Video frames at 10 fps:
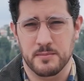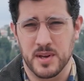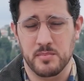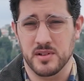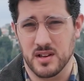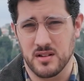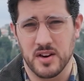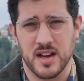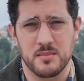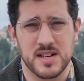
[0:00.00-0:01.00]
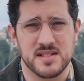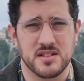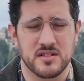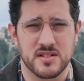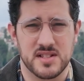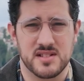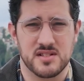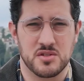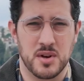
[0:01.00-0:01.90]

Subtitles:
people, including Hamas terrorists,